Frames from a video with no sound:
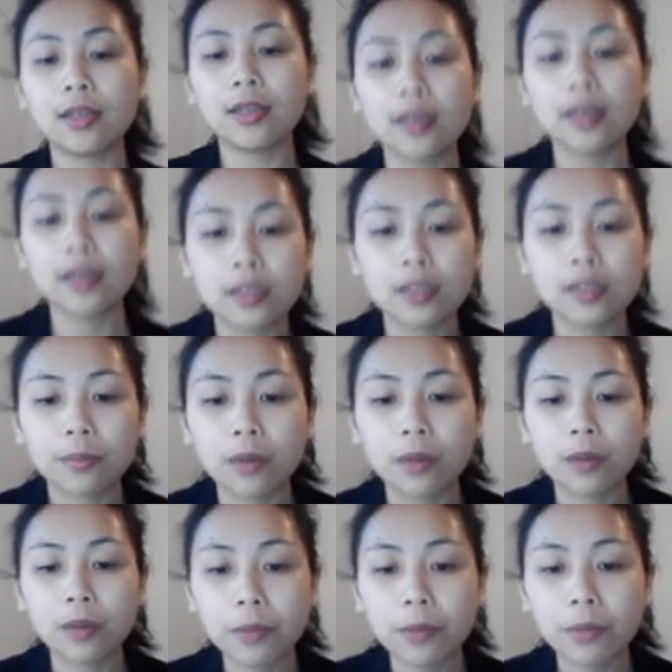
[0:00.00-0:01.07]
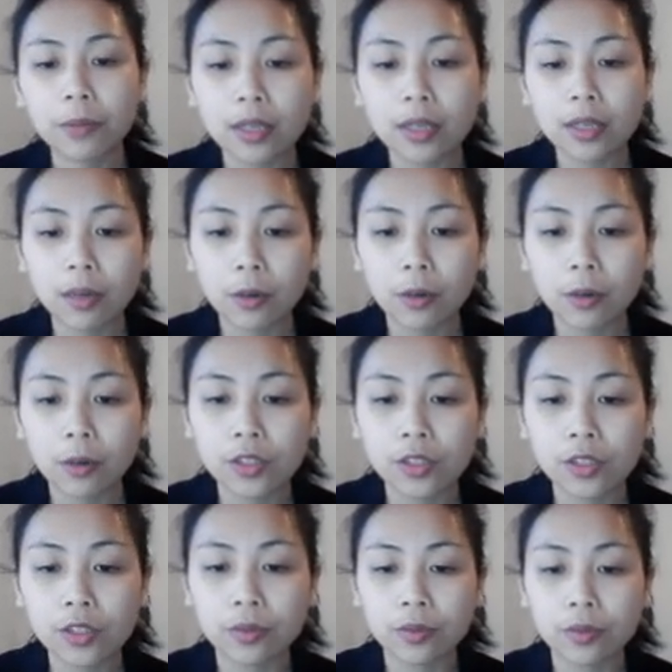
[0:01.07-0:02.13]
That is the probability of
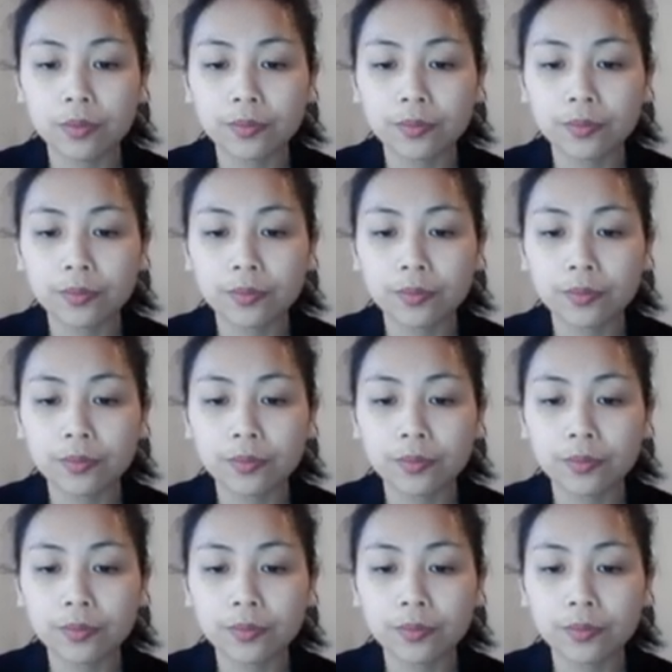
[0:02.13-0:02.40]
R2.